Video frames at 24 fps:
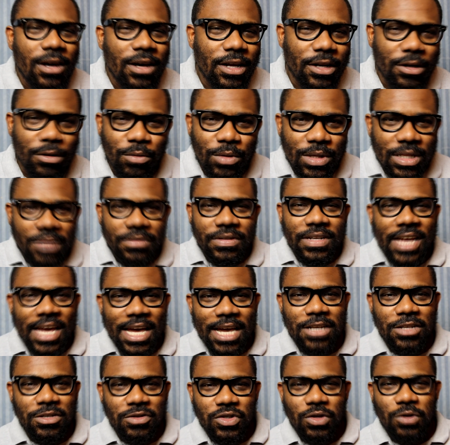we live in the
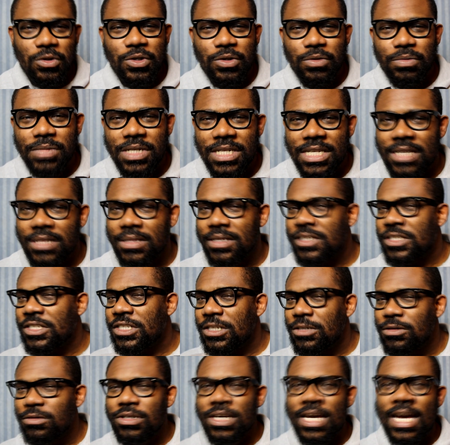age of social media. They
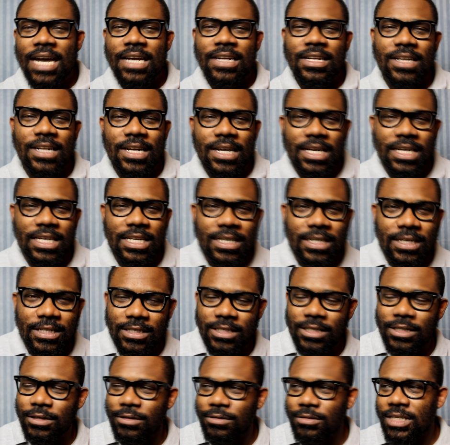still kind of like,
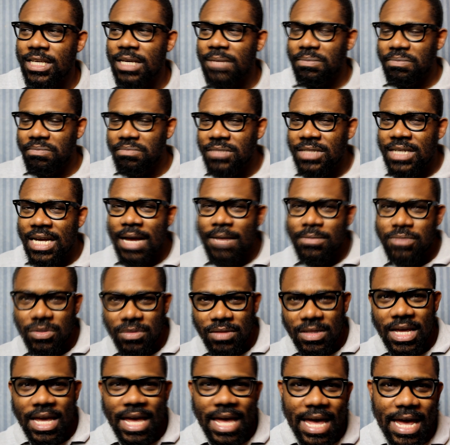keep tabs
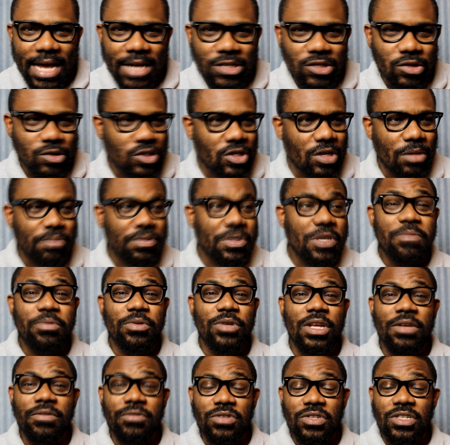on the ex, or some
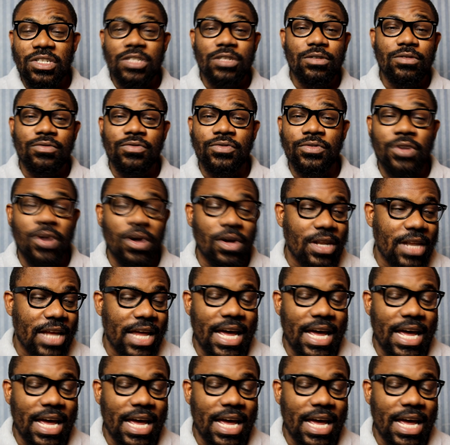people even still got